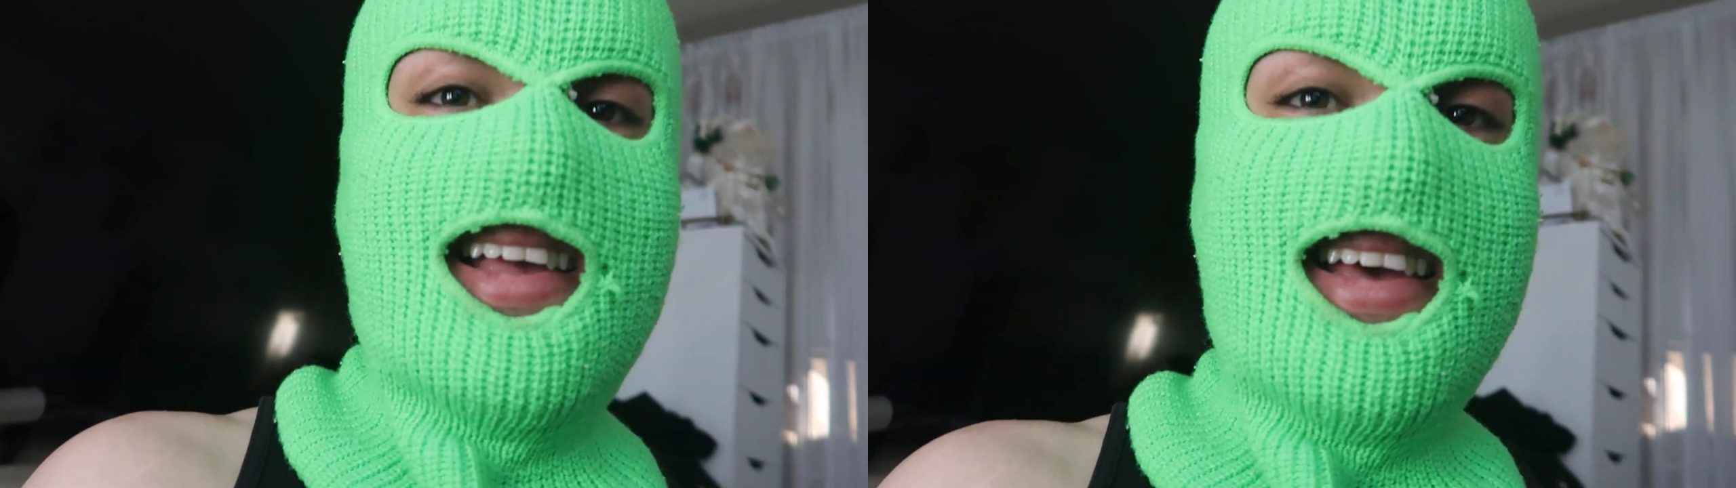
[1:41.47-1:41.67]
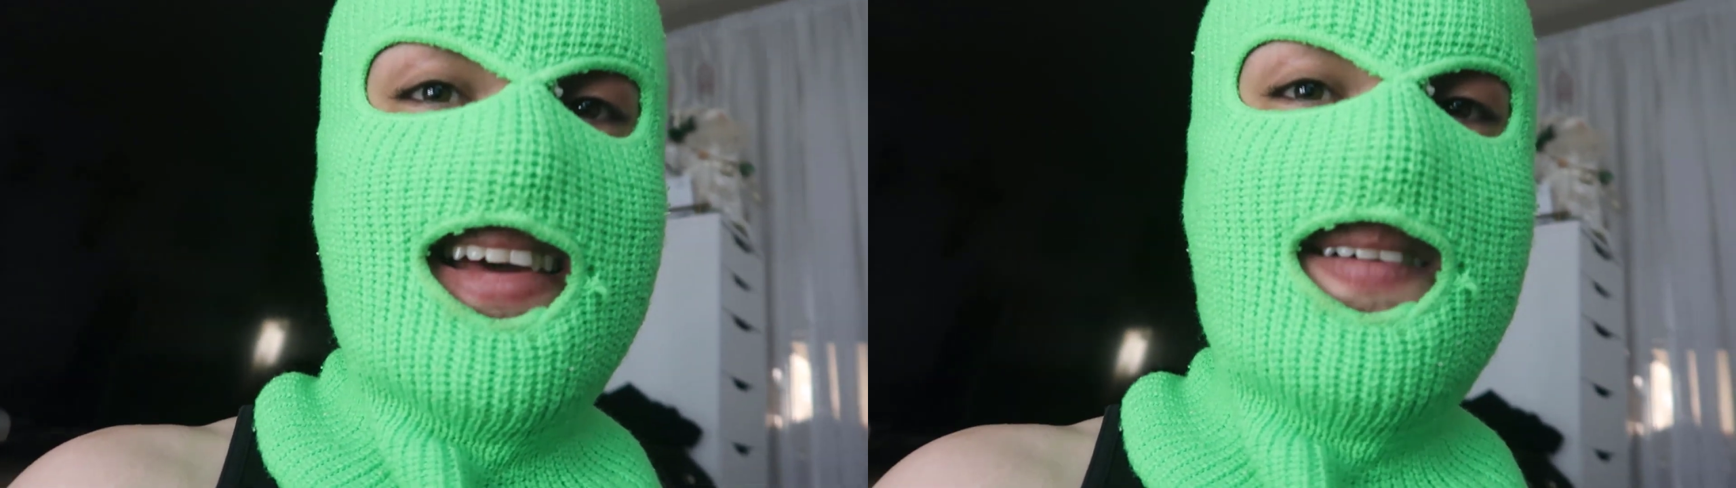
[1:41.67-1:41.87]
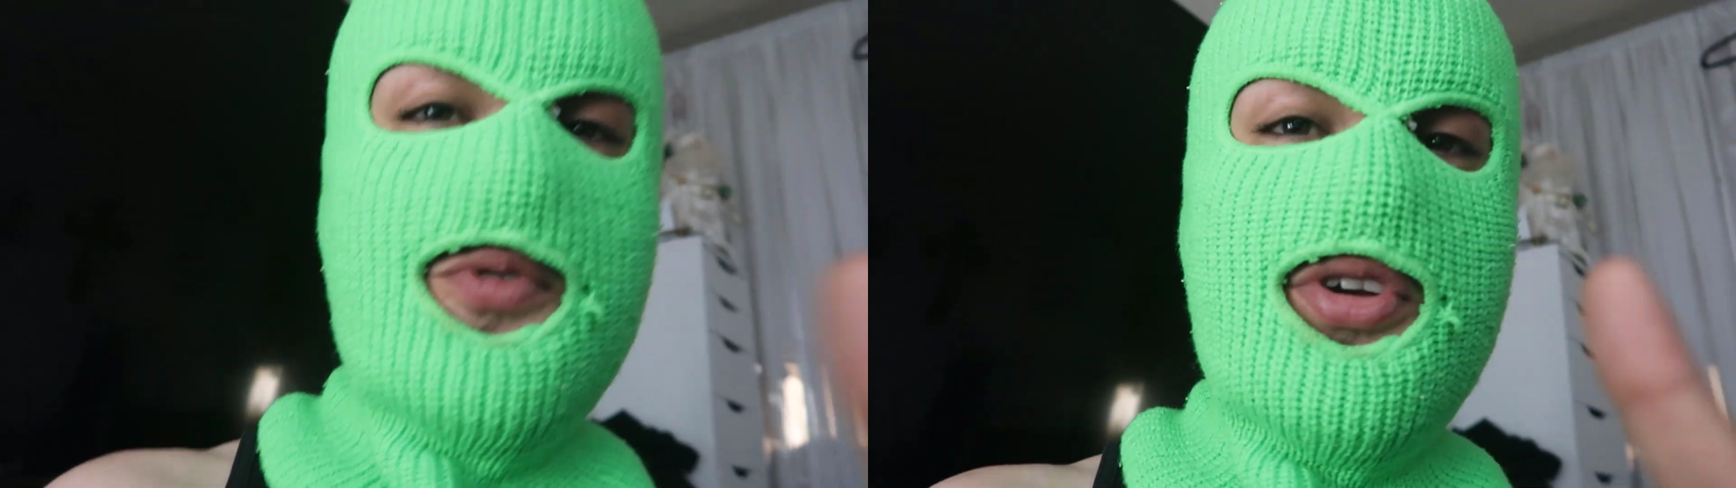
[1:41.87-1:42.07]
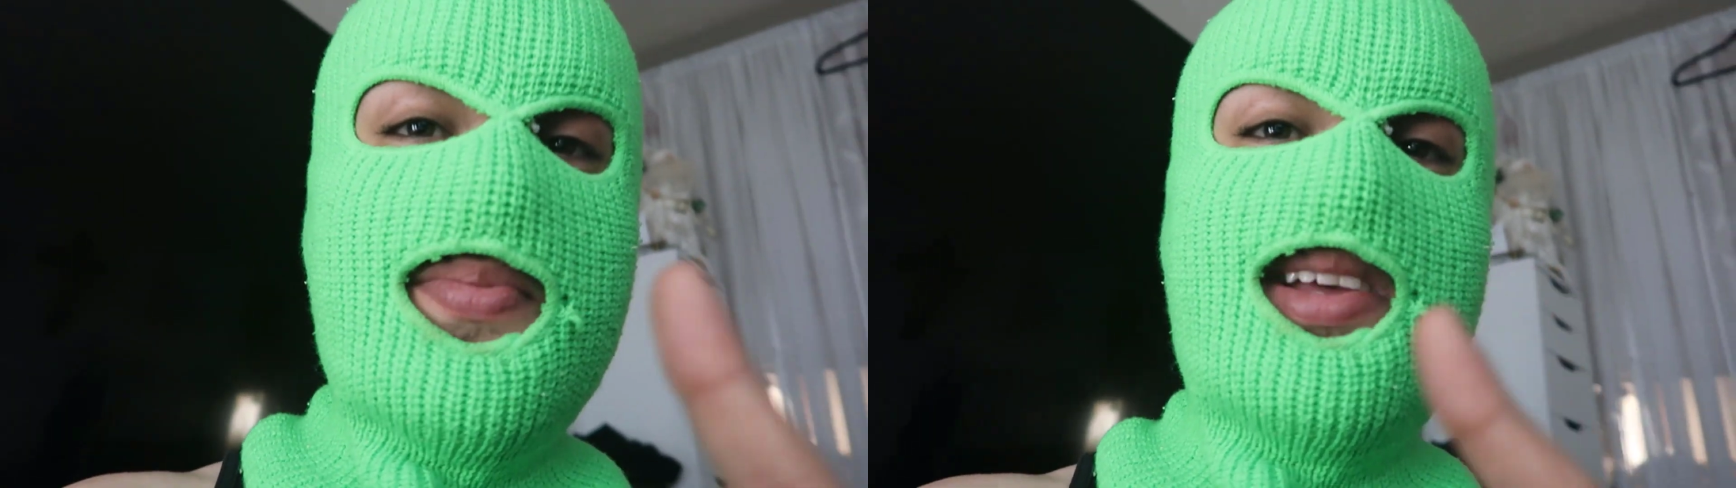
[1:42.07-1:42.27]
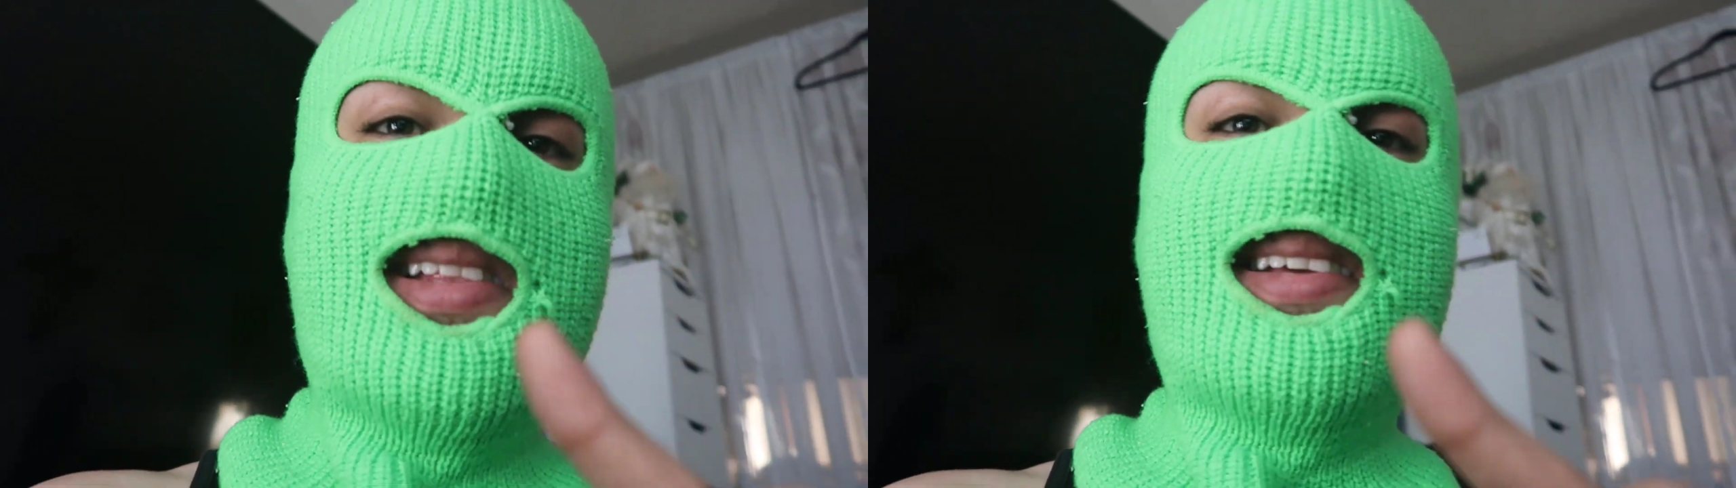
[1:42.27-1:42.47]
Again, I'm going
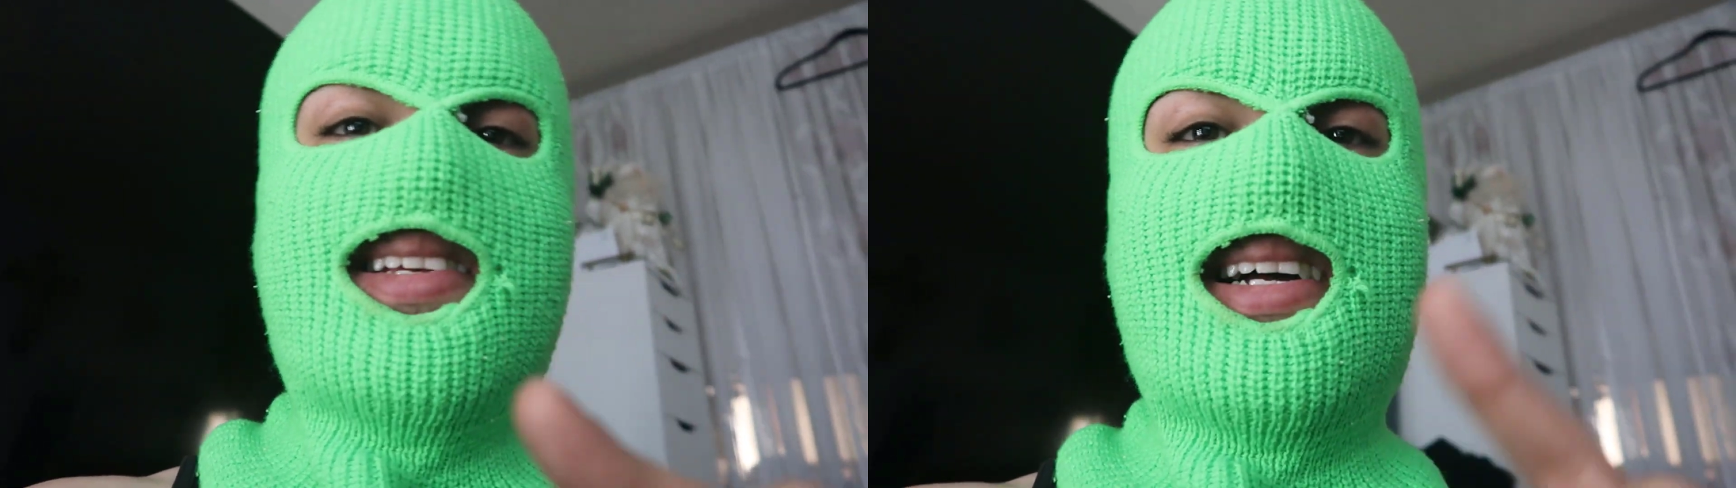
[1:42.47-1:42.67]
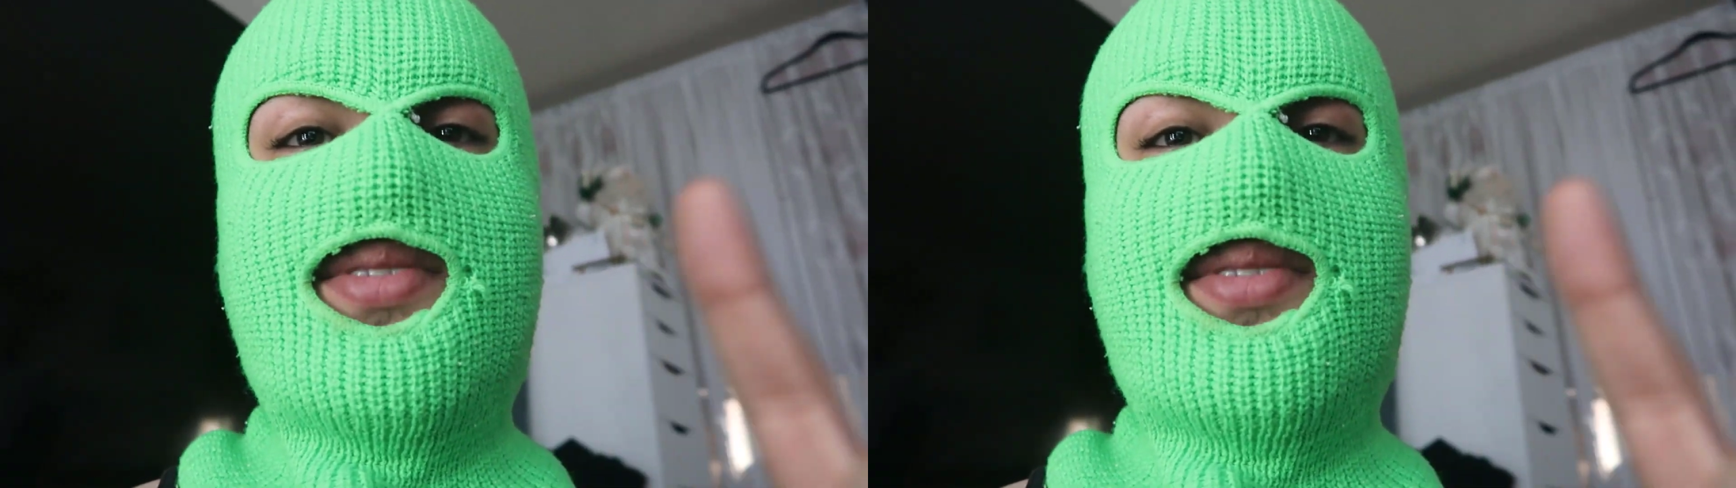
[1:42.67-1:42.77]
to repeat this.